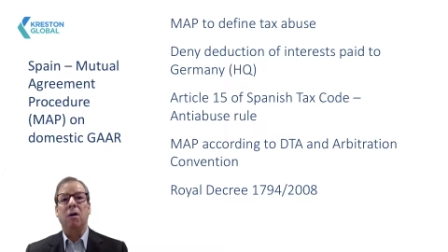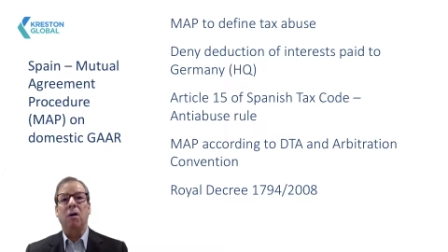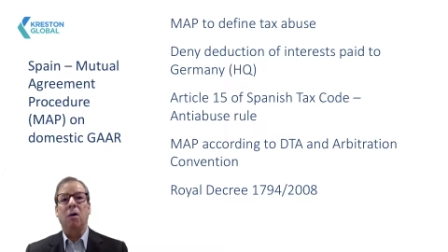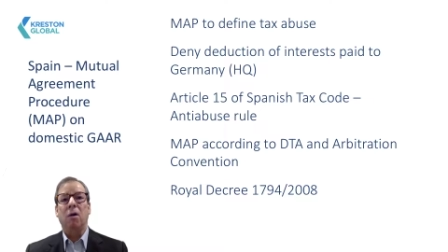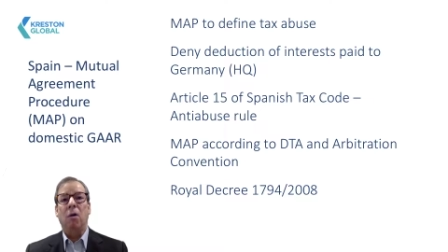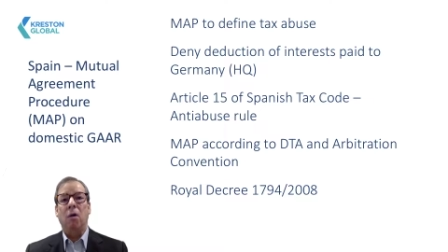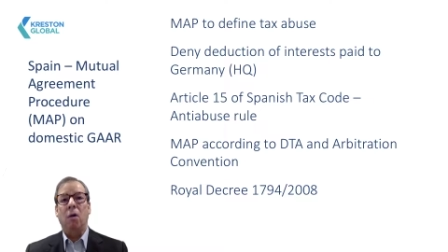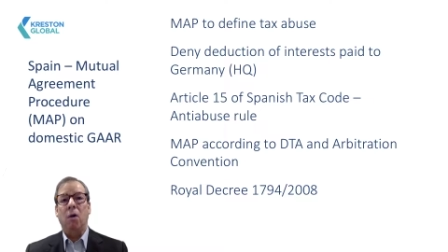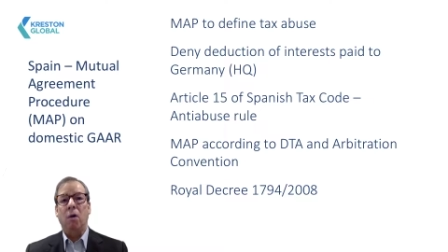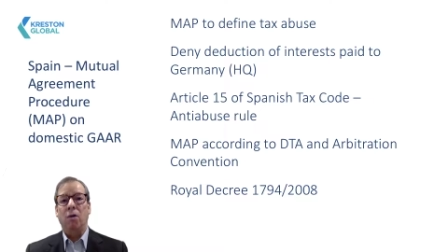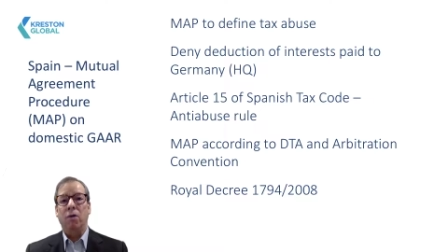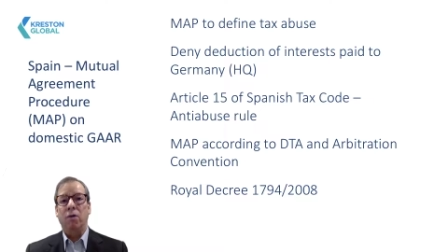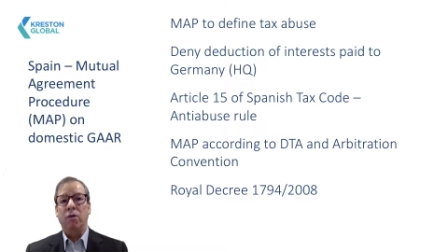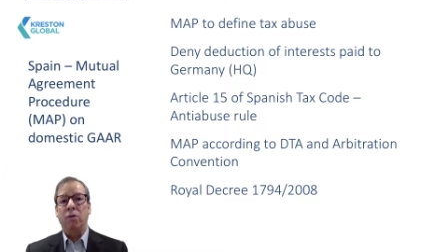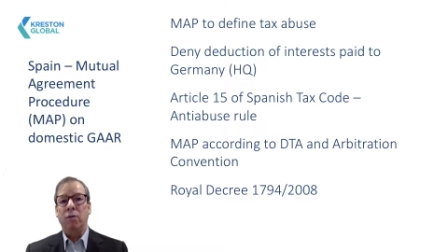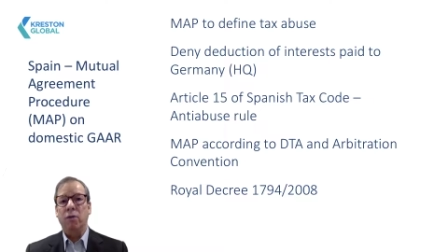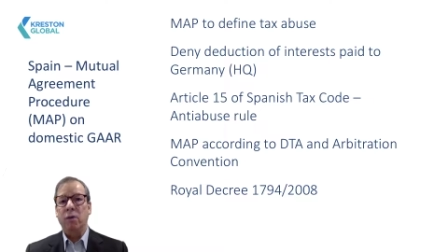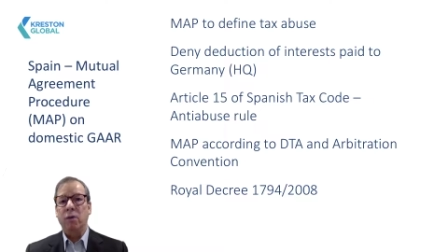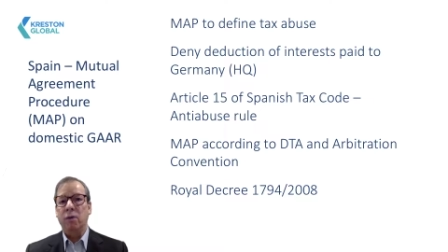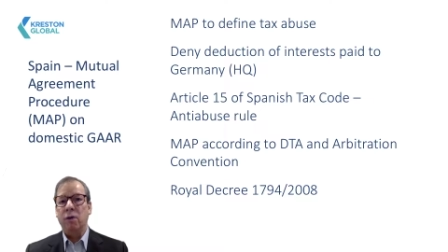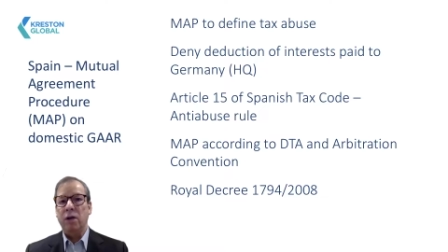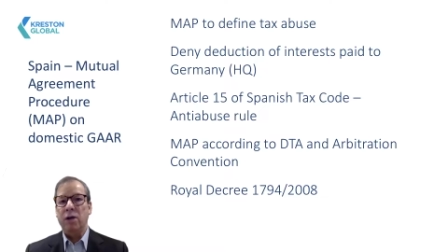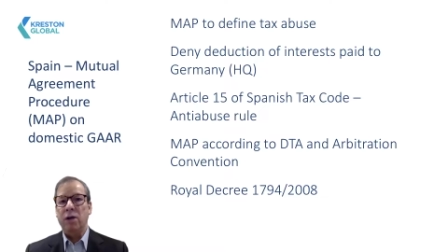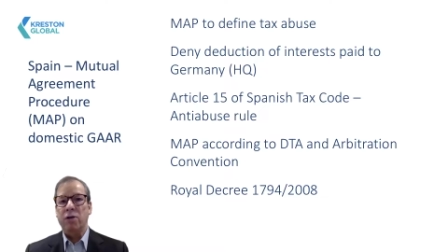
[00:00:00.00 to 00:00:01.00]
or the
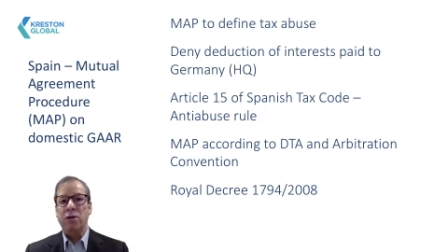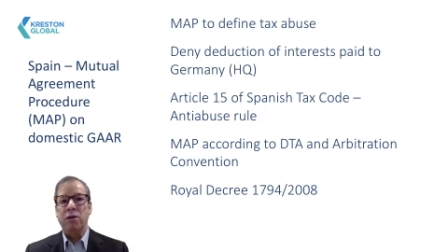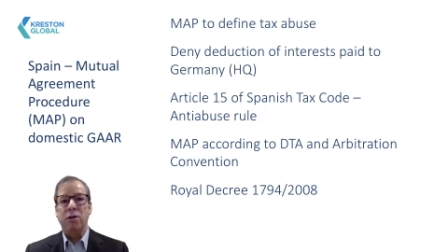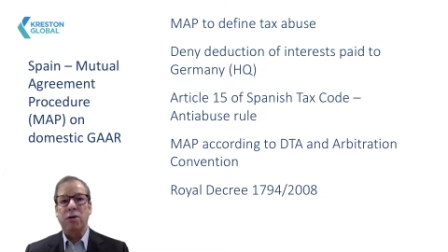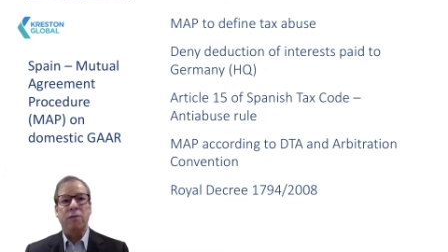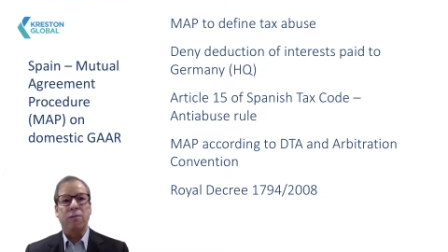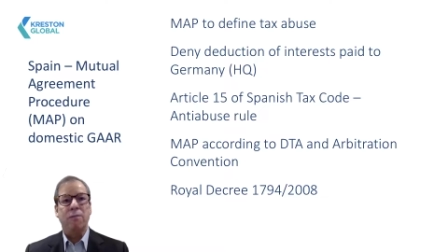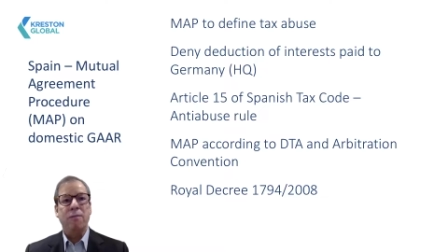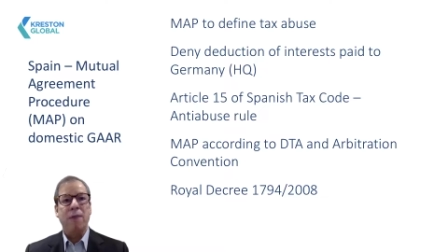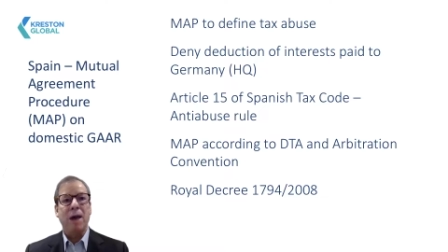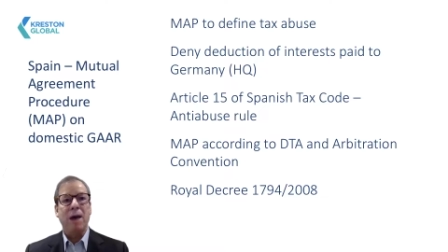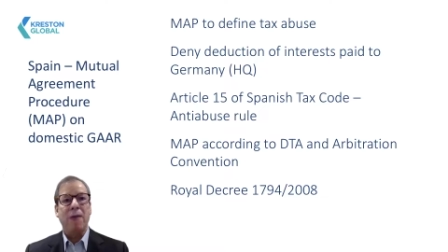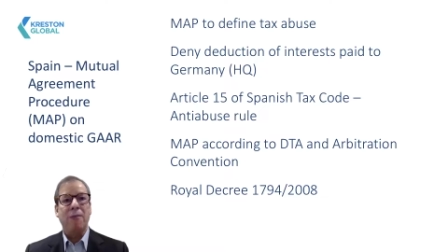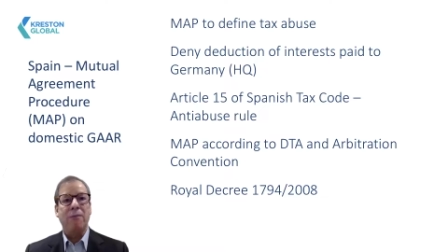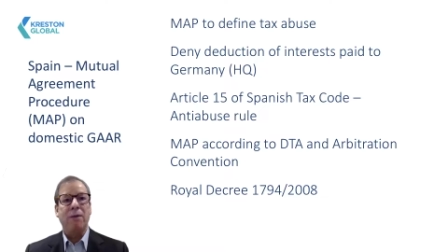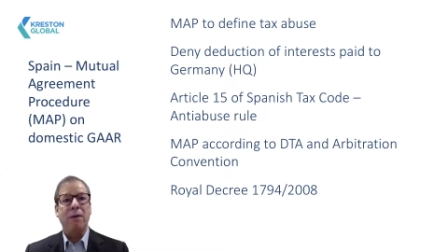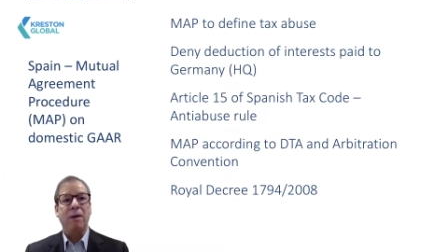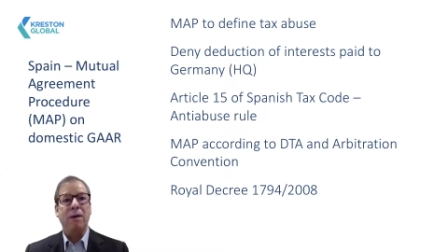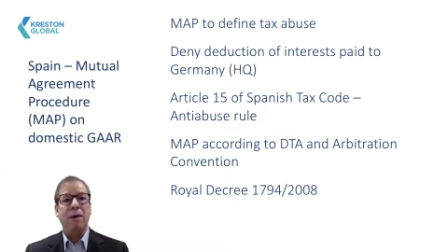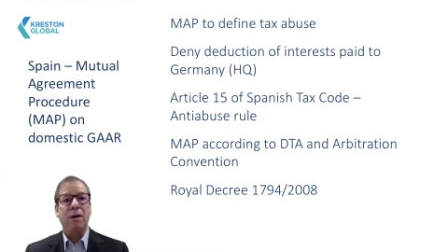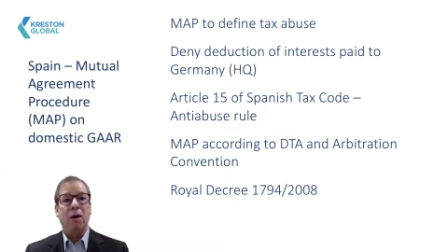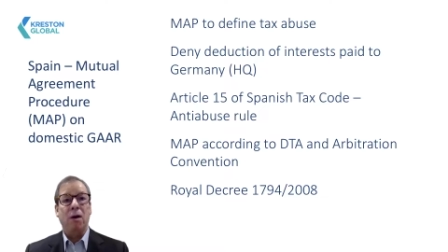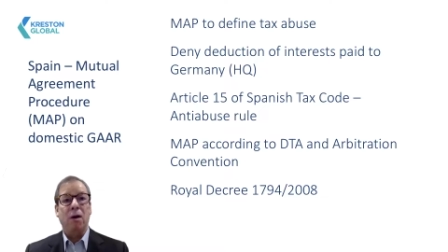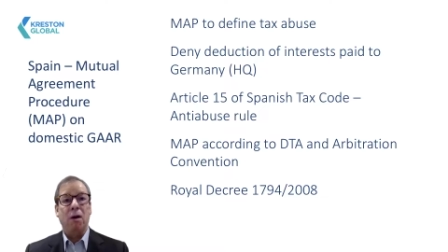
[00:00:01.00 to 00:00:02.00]
regulation of MAP
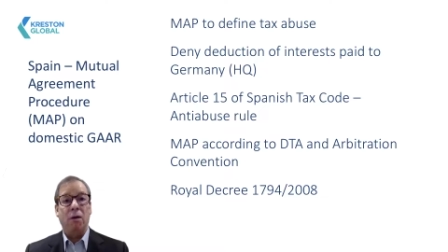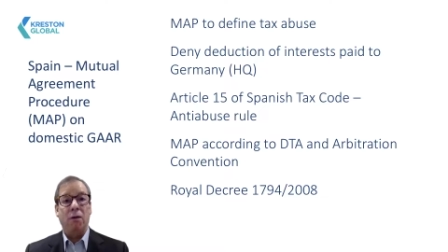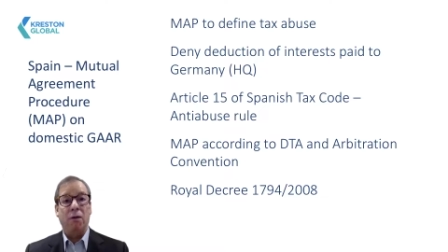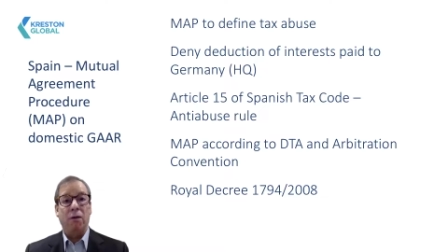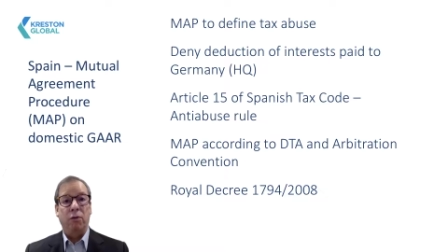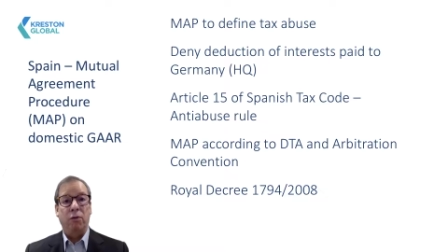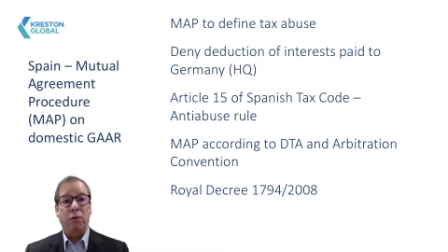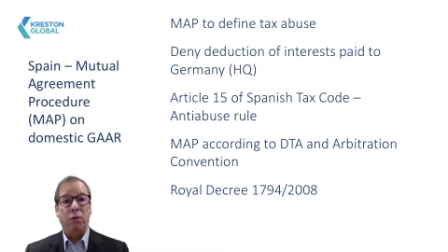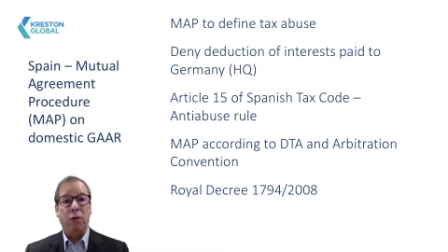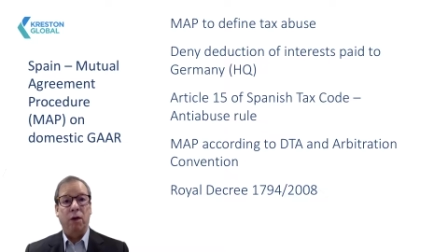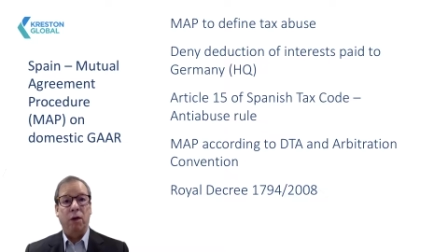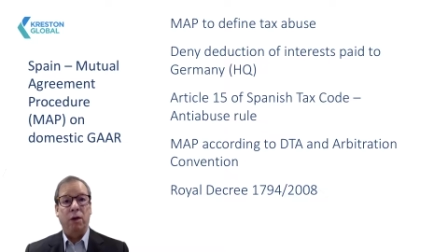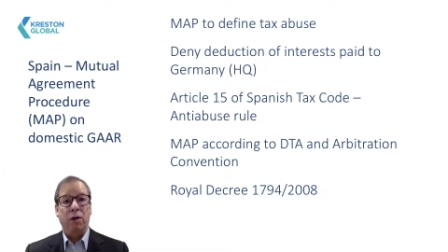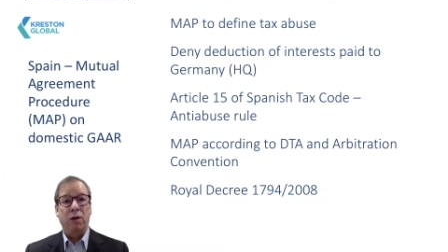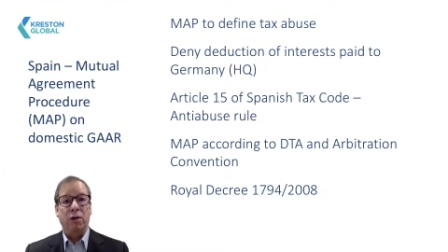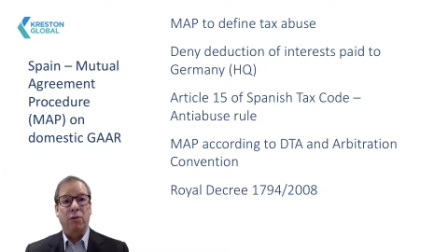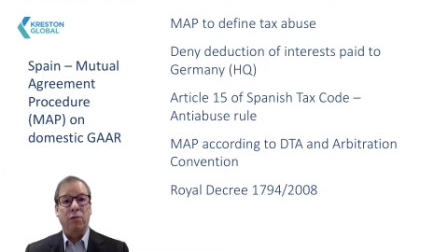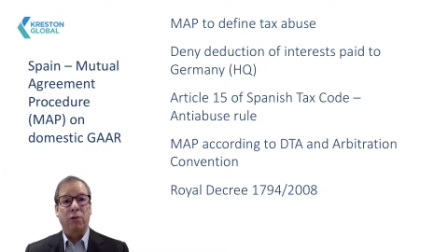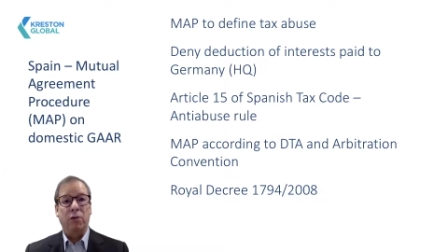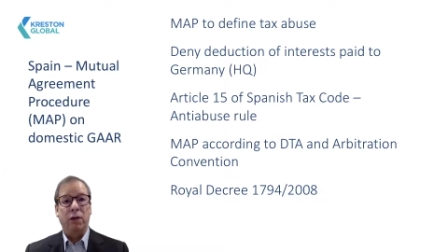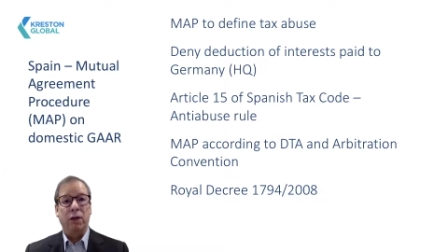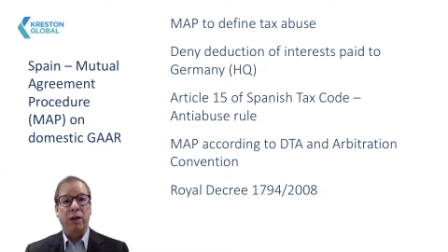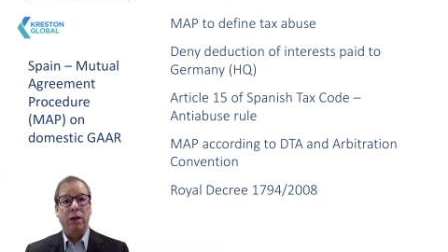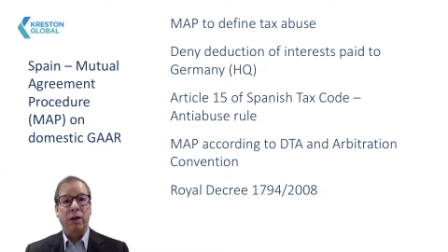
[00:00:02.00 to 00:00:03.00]
of the royal
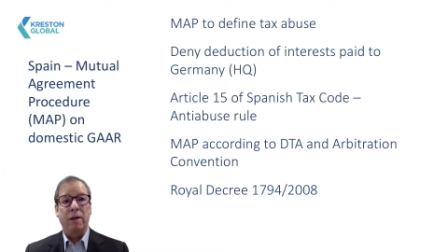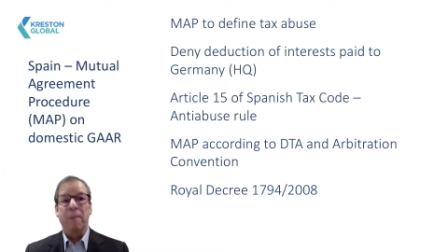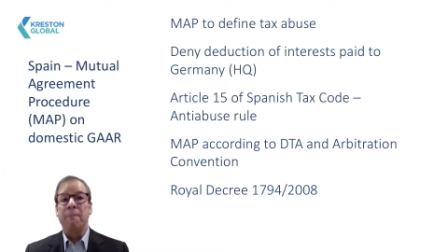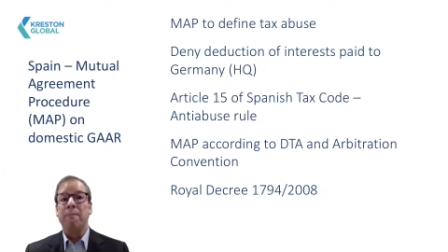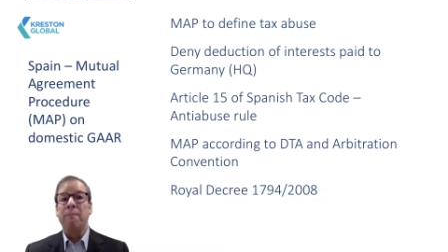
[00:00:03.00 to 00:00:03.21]
decree